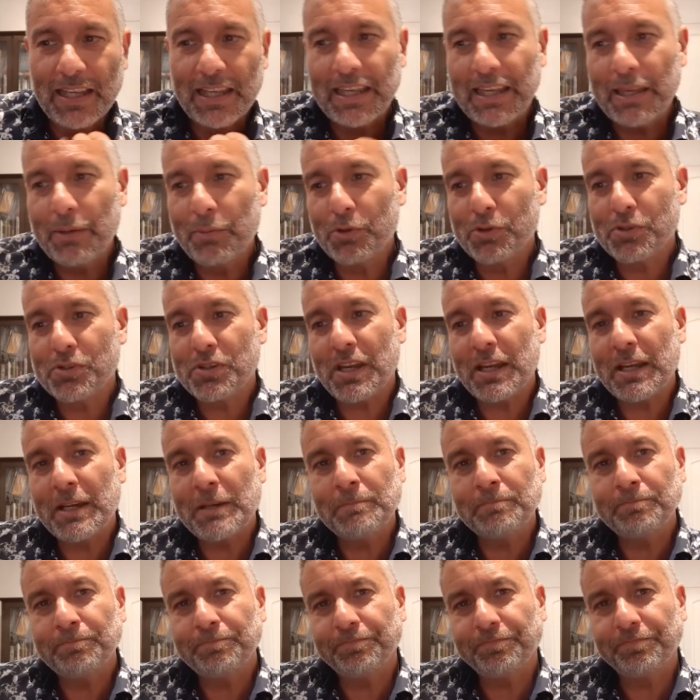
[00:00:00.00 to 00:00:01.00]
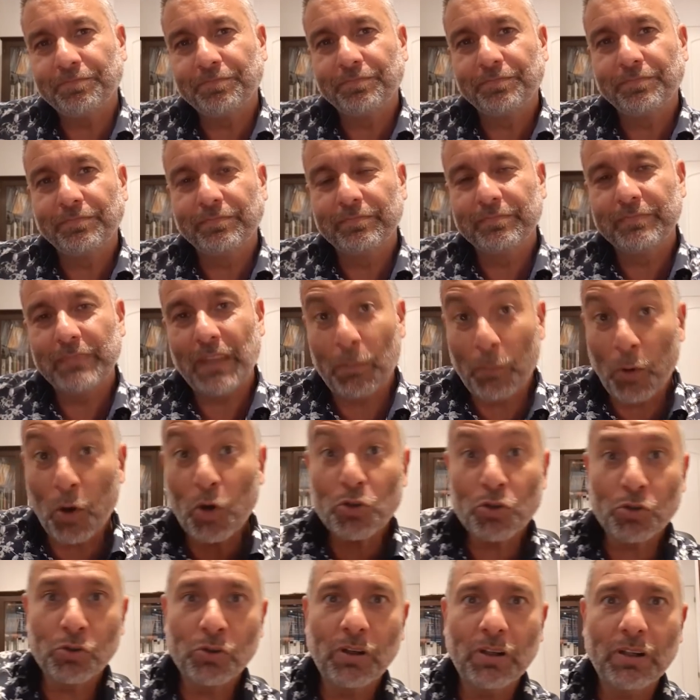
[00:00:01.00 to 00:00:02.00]
He was
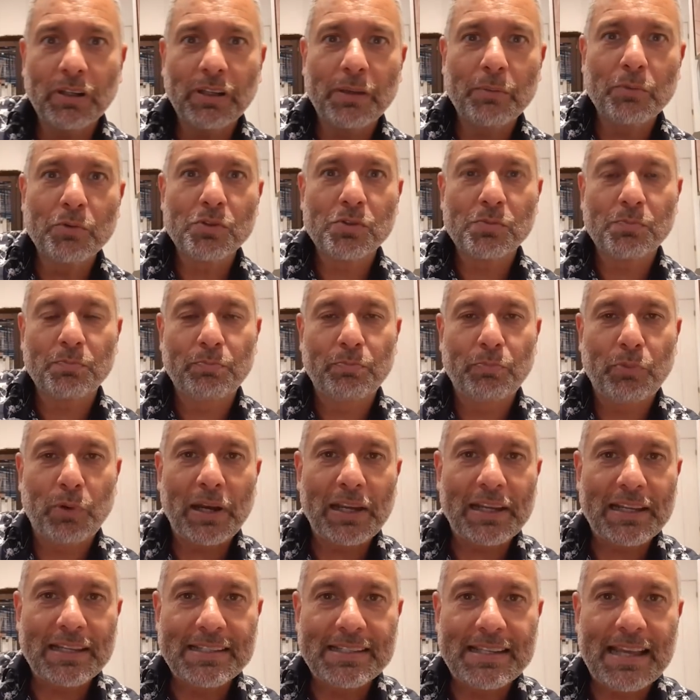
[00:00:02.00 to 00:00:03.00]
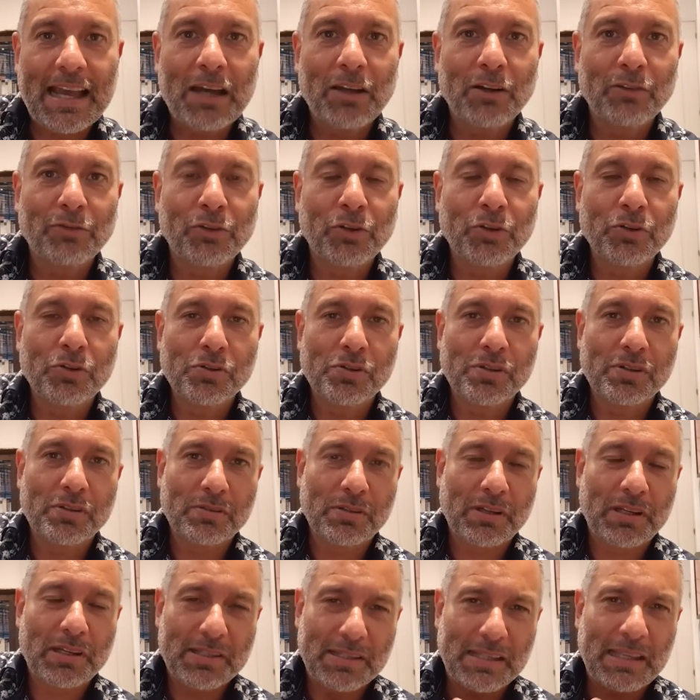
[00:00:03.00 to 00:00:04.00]
emotional, he was breaking down, of course,
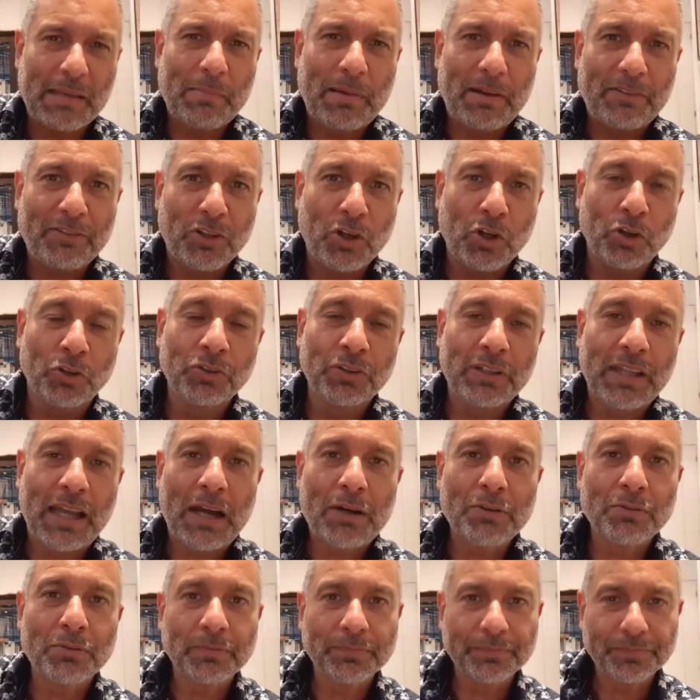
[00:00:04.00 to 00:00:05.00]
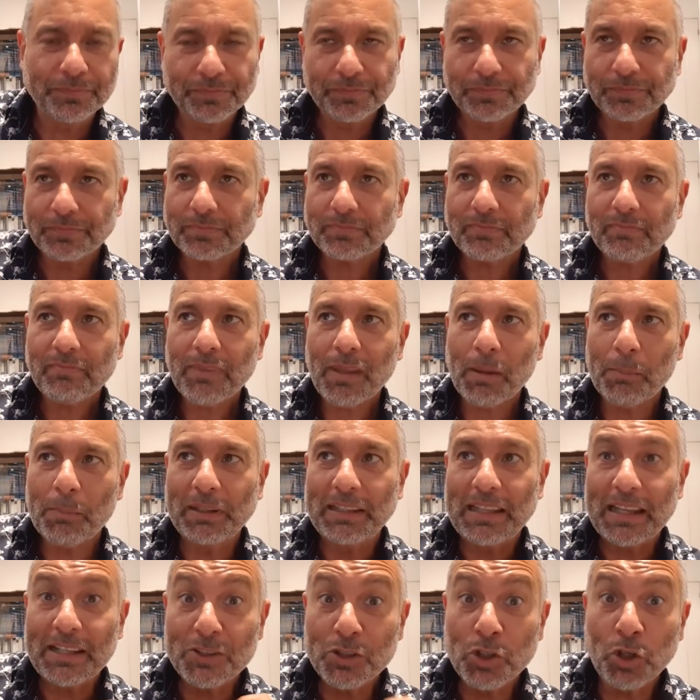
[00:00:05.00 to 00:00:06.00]
his team had gone down, but
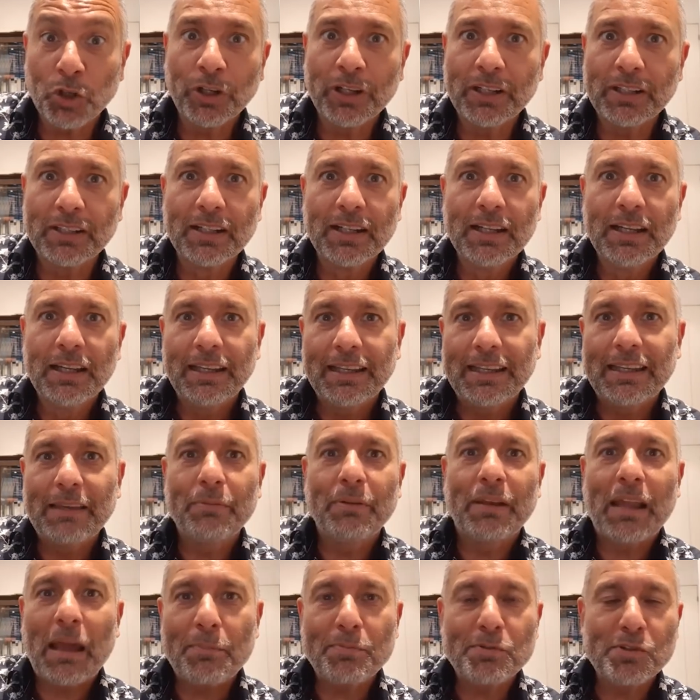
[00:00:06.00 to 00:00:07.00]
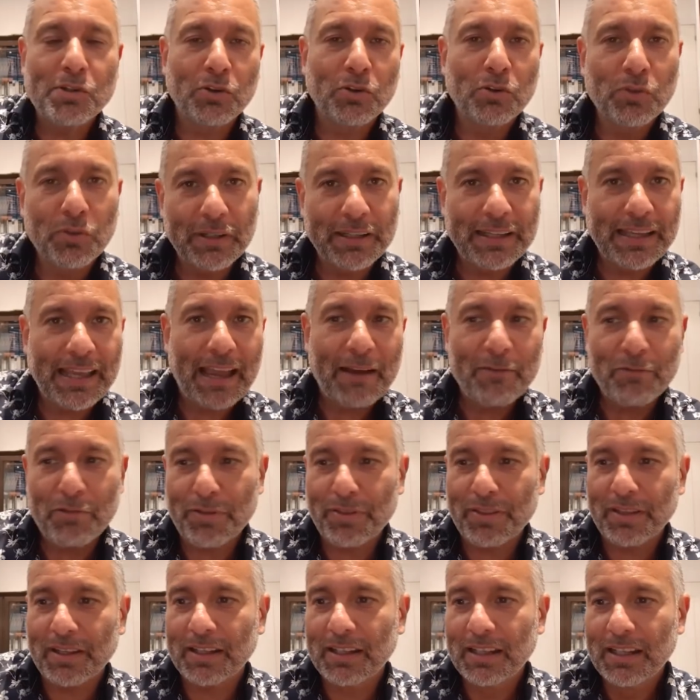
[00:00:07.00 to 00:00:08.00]
they'd done it, given absolutely
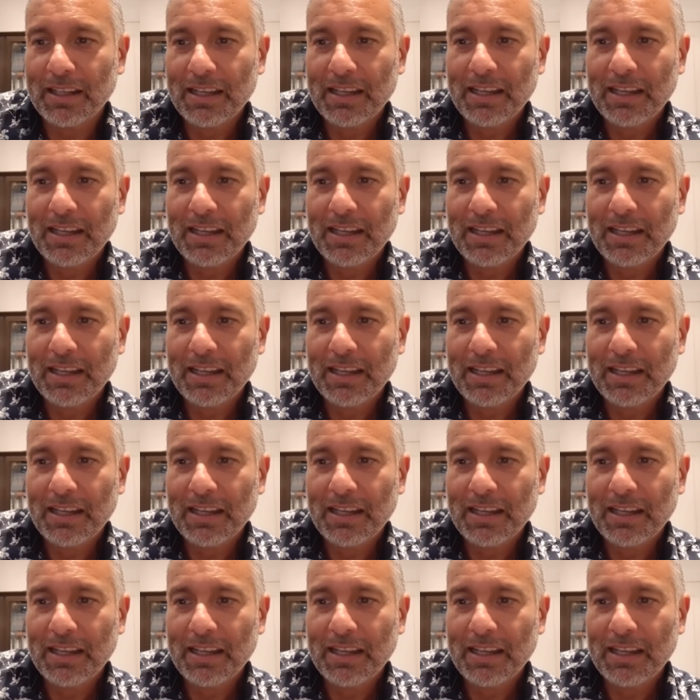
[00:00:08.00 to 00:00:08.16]
everything.